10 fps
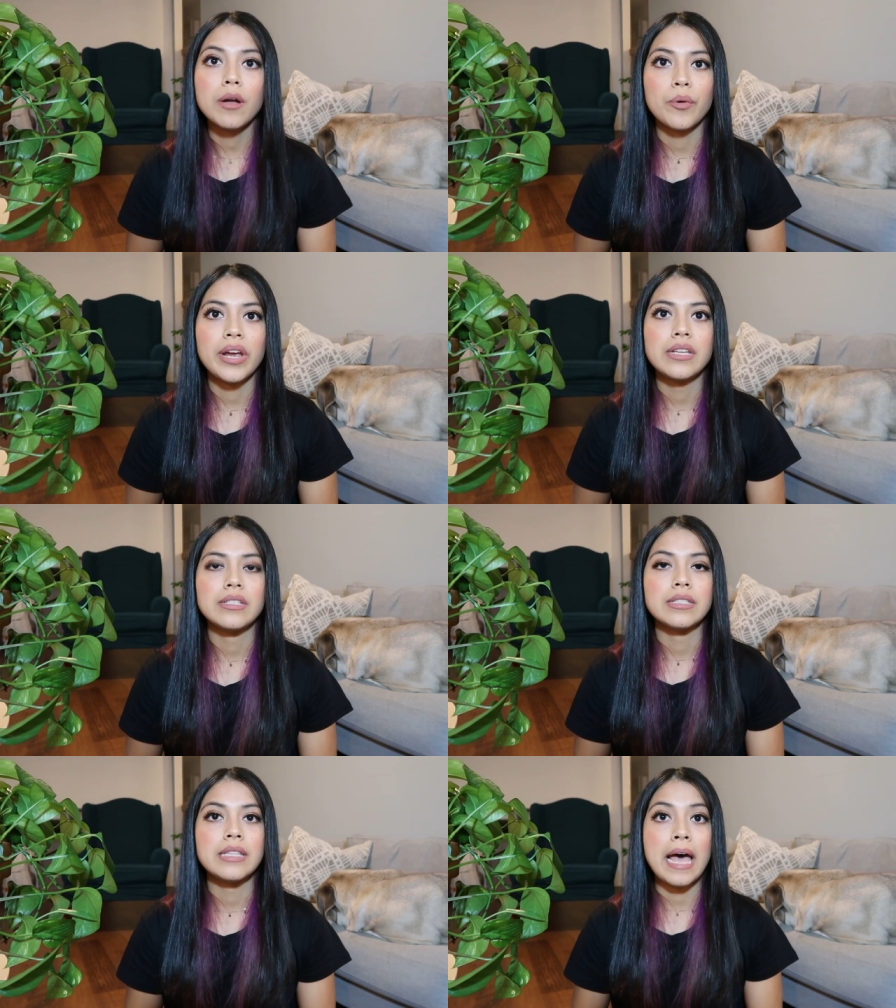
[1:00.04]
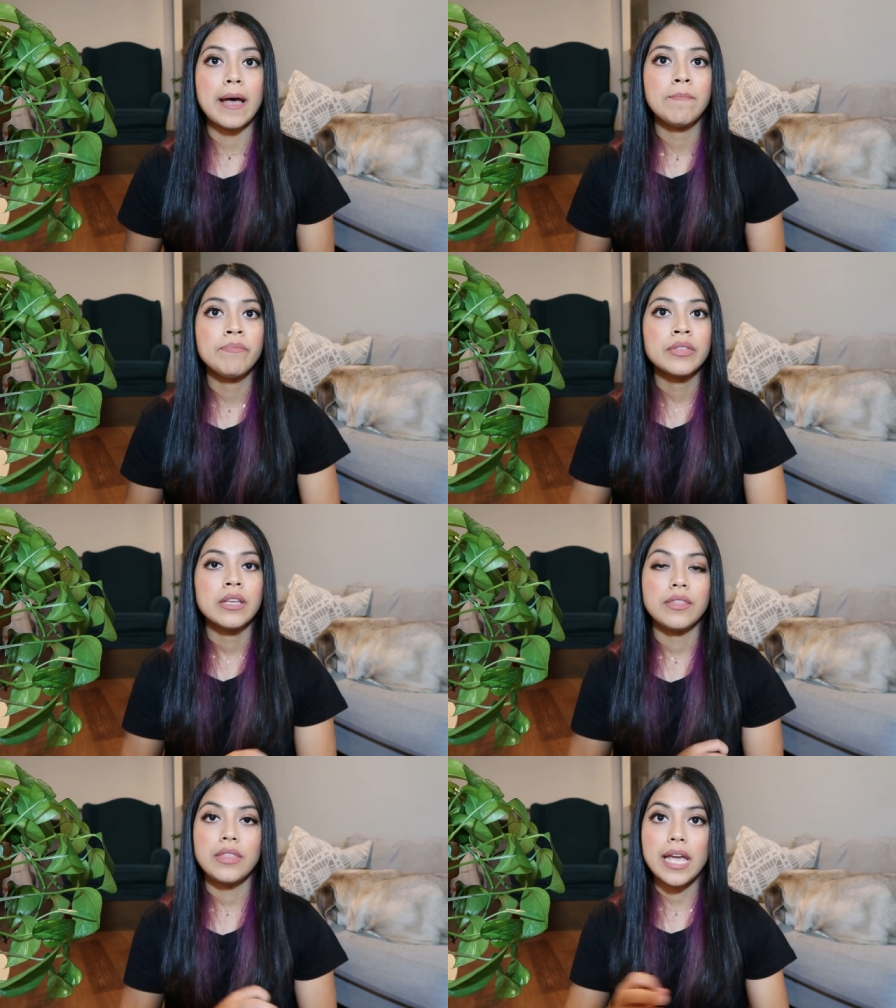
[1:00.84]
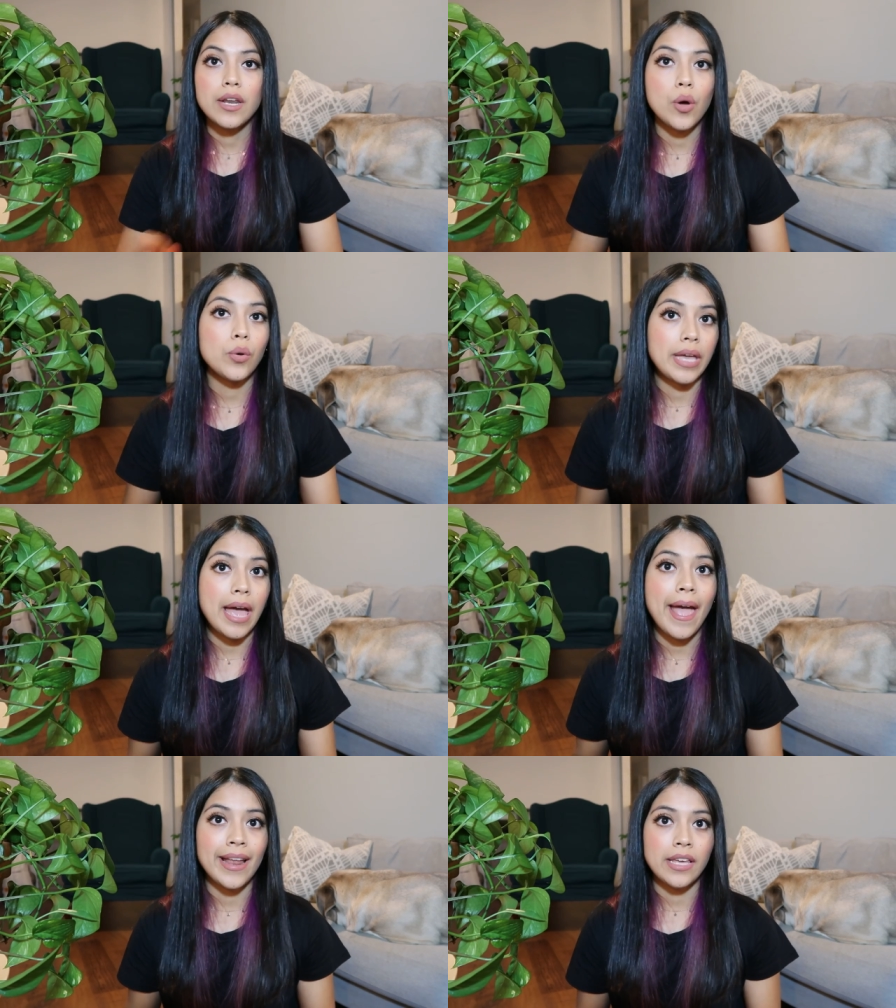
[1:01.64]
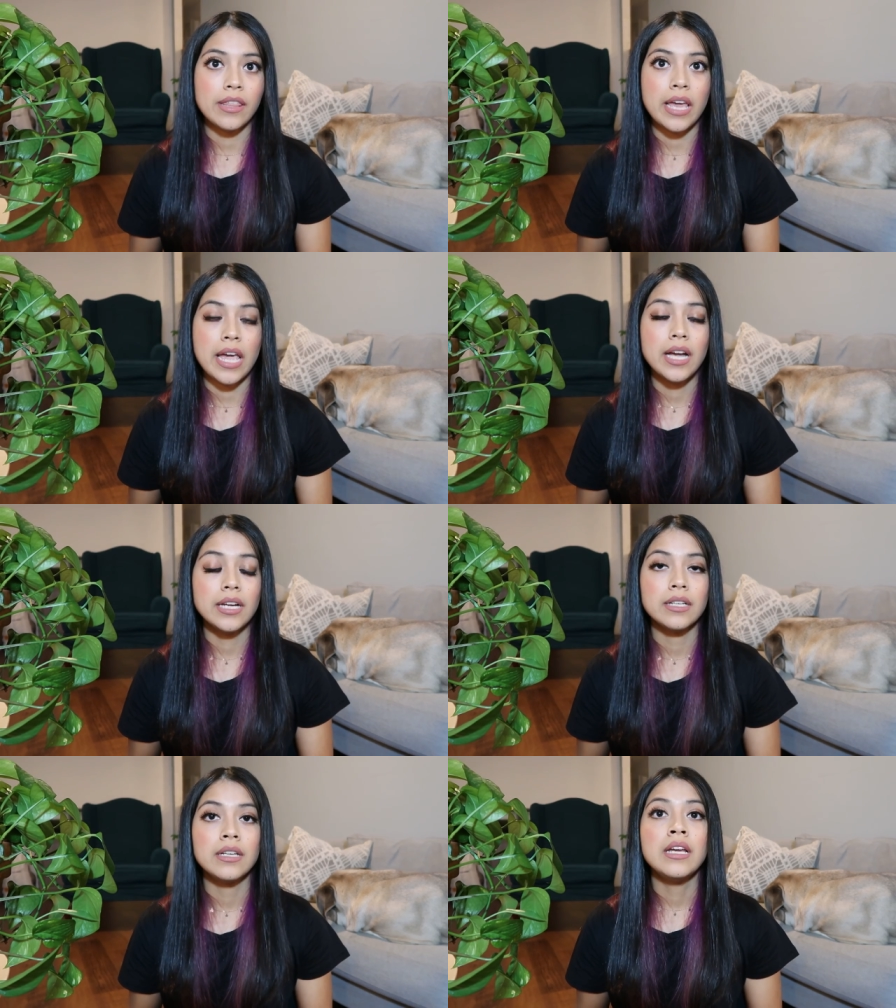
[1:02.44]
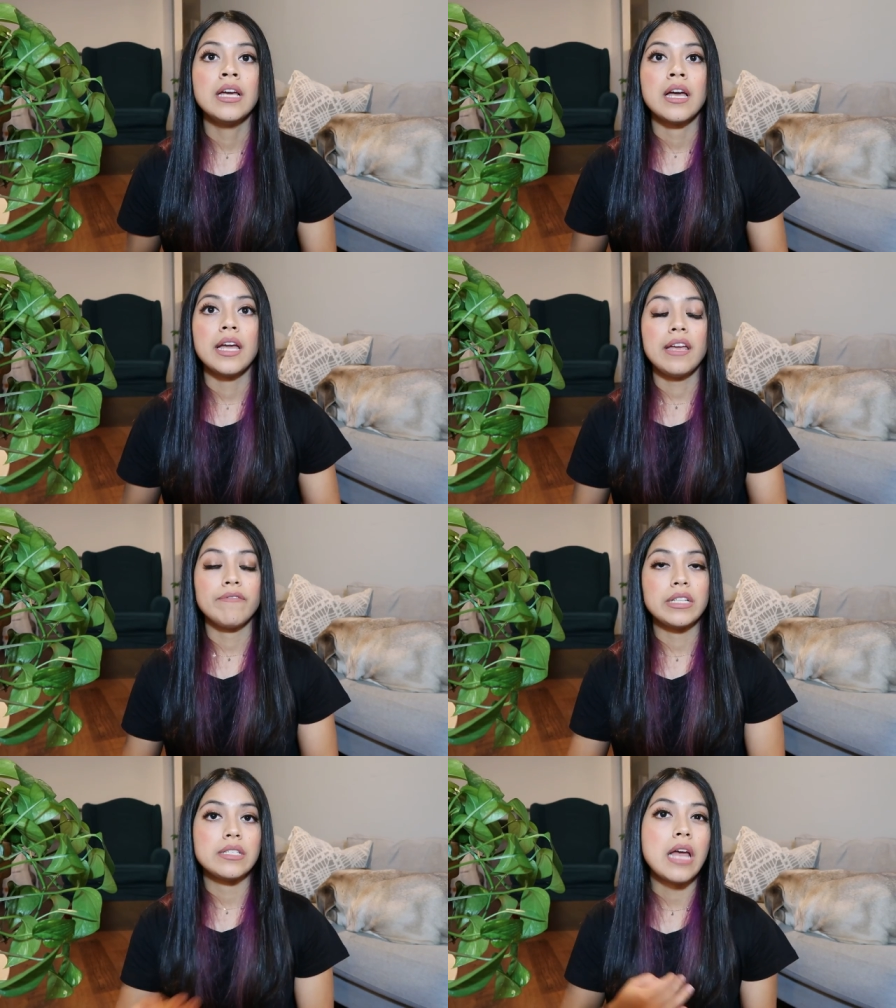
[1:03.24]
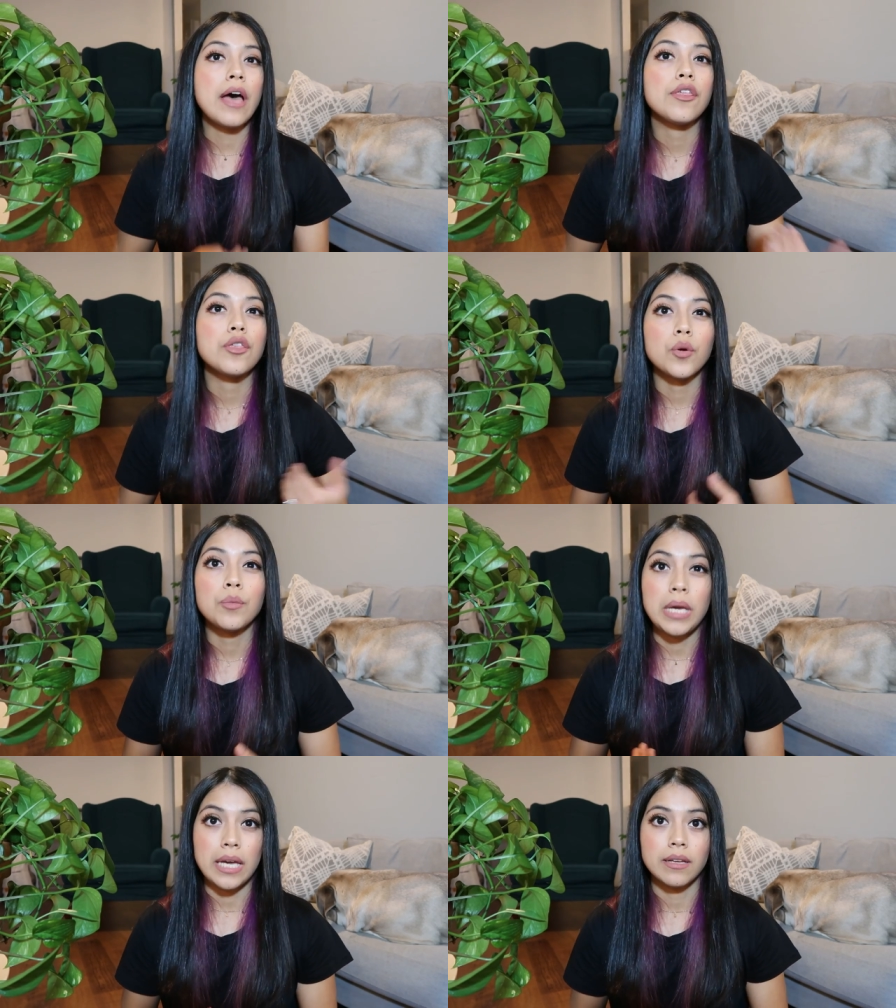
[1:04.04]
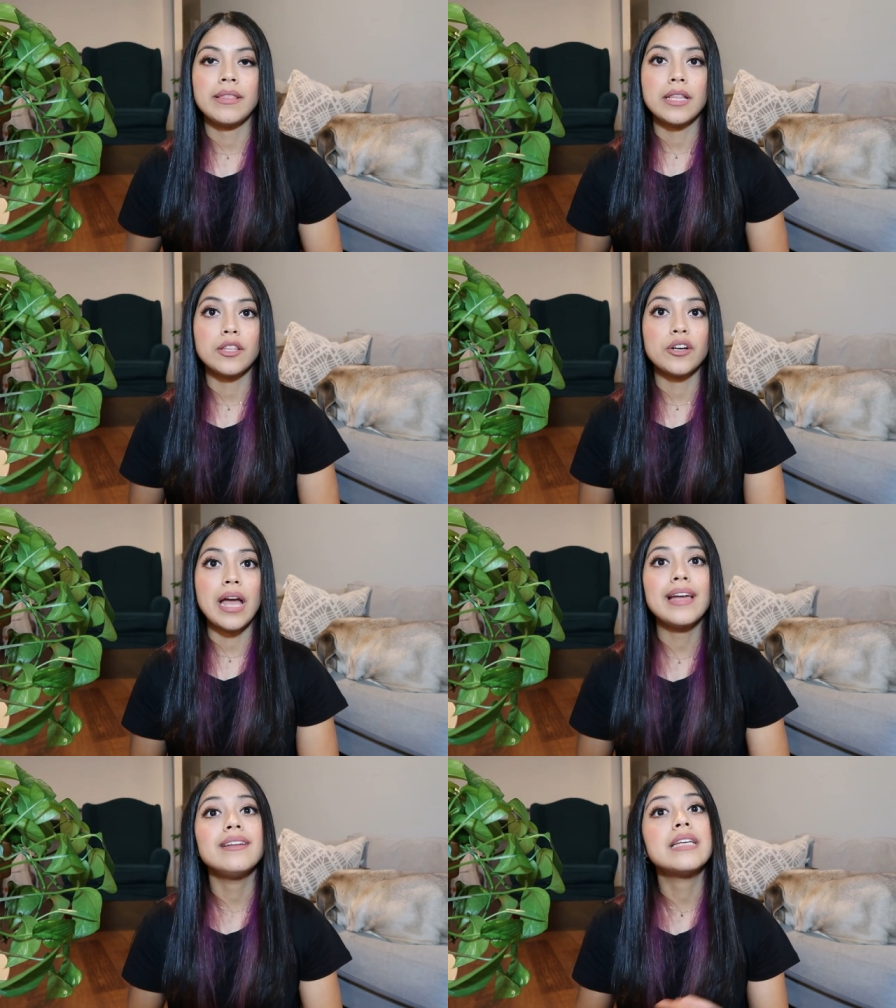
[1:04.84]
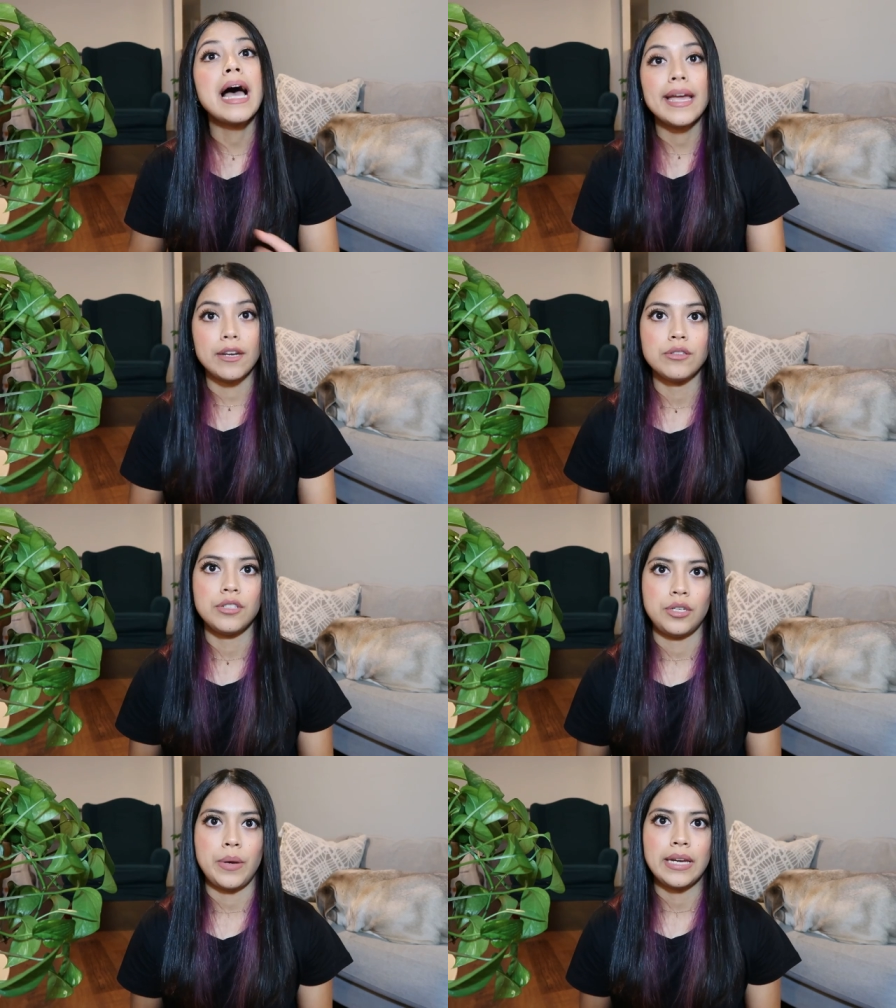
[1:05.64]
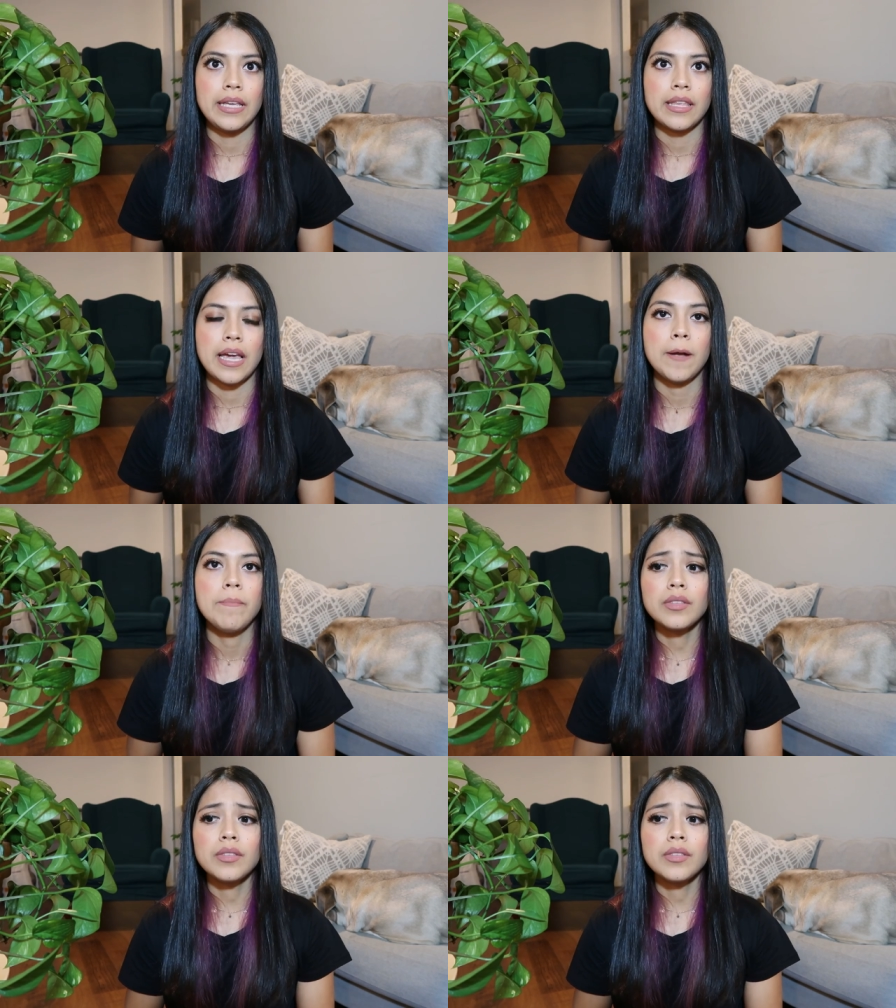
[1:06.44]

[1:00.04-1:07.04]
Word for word: dog brains that they don't get anything if it's not through me, and that they're not entitled to anything.